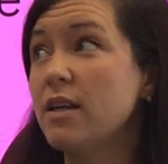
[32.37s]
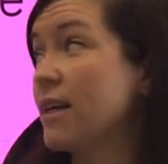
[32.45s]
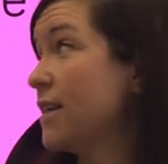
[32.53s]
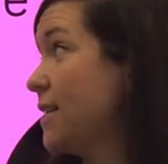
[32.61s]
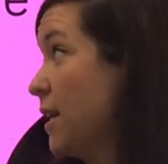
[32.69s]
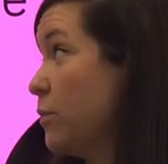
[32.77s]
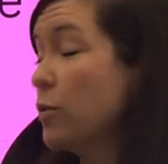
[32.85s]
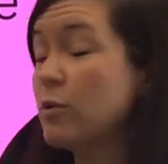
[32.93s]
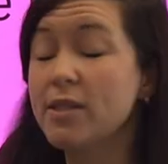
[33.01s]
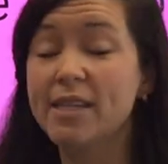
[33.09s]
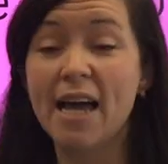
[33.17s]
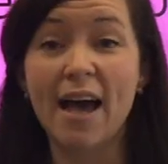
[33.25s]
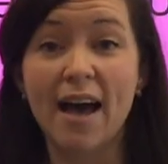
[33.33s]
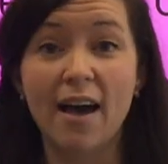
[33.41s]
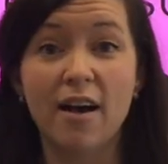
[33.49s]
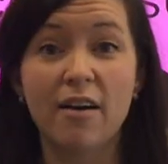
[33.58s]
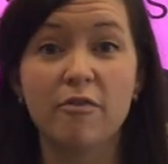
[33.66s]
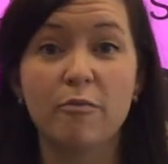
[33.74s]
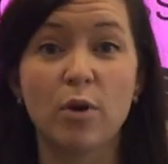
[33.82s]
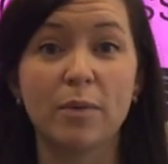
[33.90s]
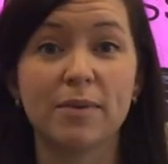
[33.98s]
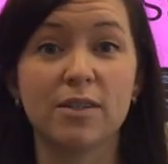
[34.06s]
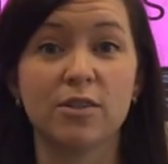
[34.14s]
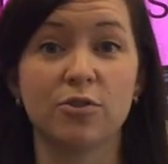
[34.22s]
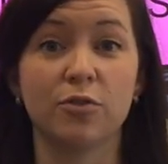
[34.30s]
examples have
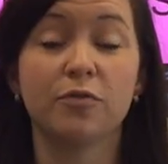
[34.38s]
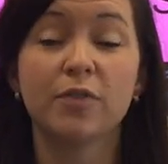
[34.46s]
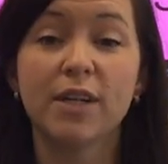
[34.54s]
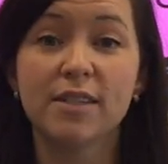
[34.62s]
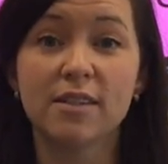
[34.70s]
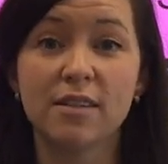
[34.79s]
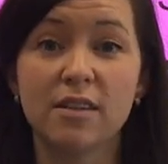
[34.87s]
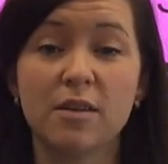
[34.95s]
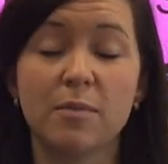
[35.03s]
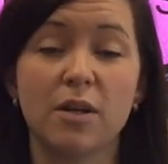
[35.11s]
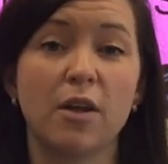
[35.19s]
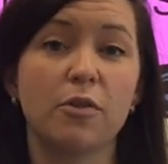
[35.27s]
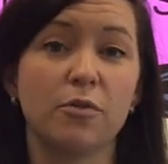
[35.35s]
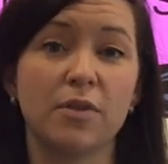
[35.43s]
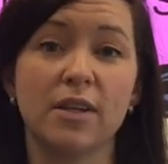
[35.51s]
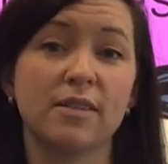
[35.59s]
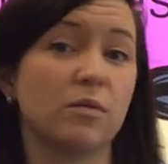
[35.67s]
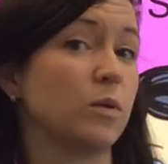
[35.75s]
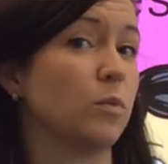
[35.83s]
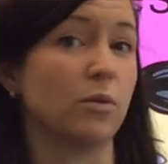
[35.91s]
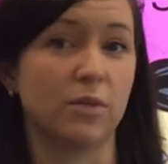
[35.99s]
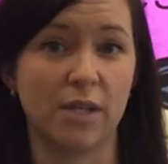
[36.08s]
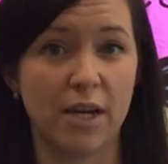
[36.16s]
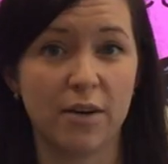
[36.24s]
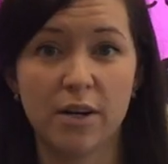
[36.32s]
prepositional phrases in them and other things that we won't
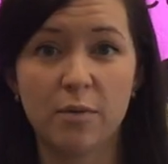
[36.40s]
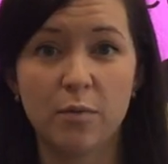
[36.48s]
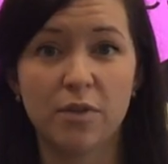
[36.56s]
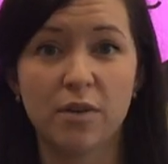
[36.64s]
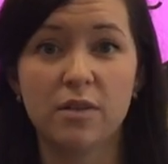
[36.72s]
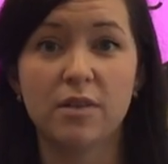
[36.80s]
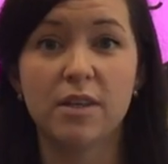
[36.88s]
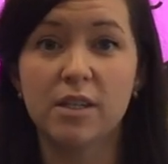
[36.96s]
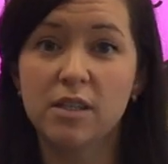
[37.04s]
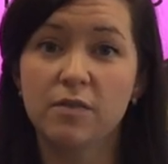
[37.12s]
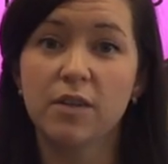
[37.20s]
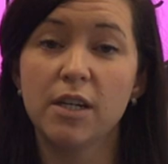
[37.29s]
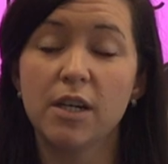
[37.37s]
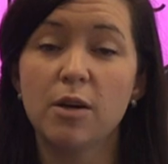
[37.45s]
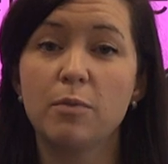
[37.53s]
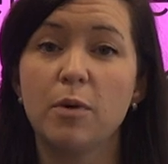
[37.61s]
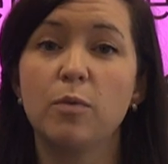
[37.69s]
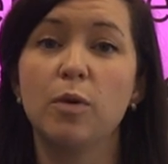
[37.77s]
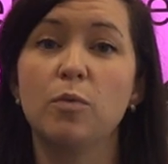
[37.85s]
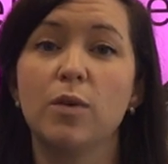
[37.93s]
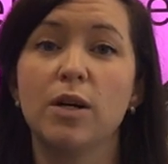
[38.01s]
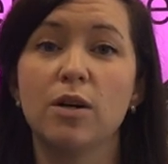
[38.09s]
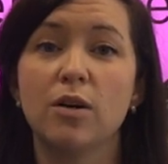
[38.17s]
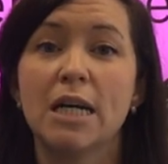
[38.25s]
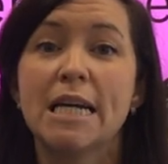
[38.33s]
diagram within this video, but we
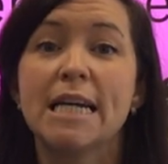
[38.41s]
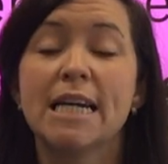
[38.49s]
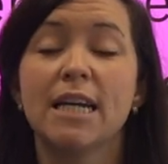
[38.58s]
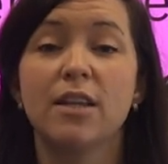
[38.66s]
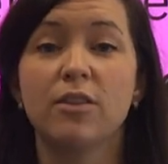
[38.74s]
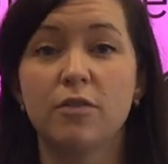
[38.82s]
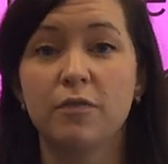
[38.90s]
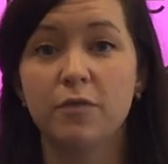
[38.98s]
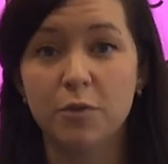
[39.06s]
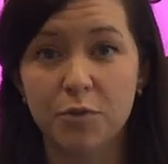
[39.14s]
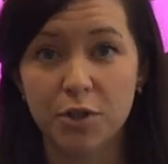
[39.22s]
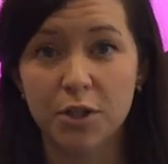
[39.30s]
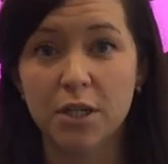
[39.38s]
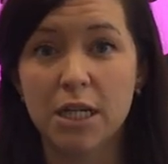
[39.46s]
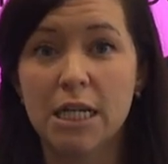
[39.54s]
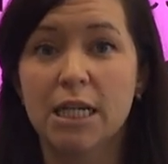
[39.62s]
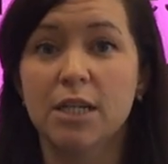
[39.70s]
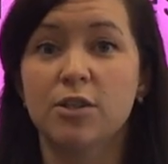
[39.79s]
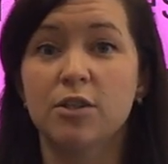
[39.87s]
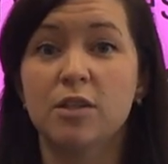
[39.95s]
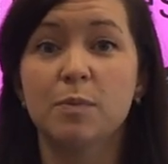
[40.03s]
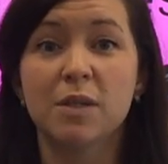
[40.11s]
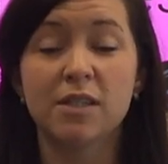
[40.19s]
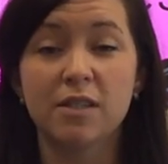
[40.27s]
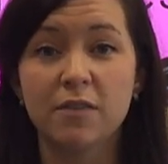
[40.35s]
will in the future. So
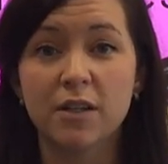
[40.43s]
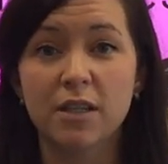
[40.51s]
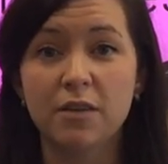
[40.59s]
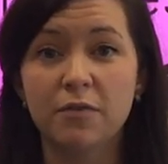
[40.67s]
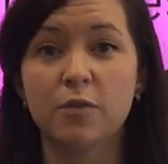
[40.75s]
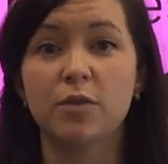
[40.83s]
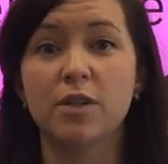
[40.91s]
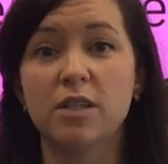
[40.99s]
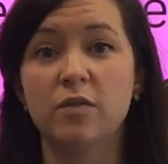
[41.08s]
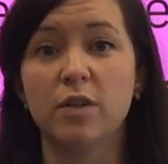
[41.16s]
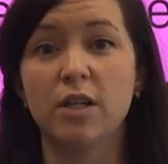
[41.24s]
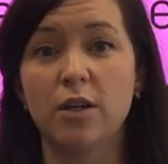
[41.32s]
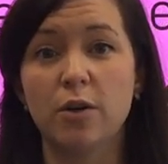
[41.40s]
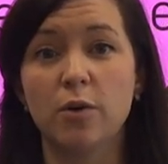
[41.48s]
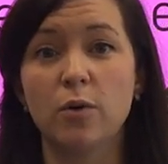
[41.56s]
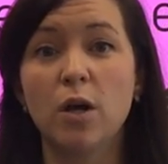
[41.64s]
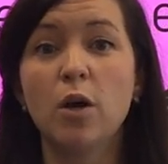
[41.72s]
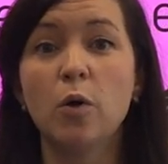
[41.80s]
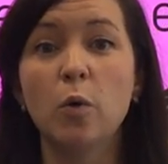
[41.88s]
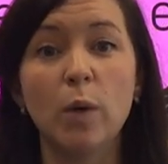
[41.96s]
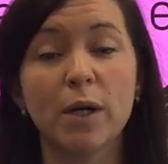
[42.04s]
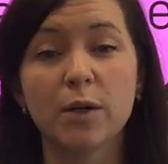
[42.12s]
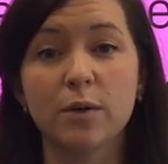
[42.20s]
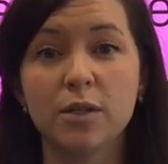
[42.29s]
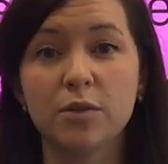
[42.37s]
specifically for this video, we
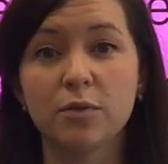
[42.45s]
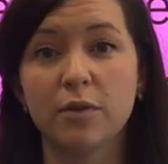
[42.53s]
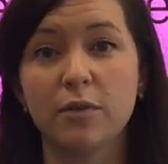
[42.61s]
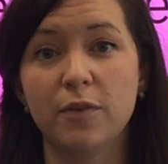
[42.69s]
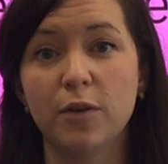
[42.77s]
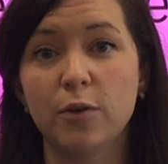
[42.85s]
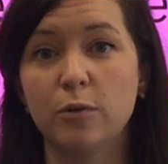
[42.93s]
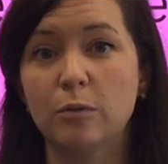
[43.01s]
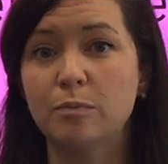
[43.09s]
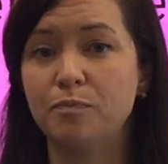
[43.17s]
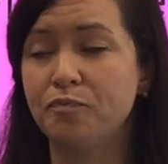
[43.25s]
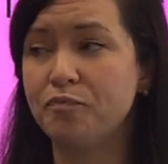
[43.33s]
are going to review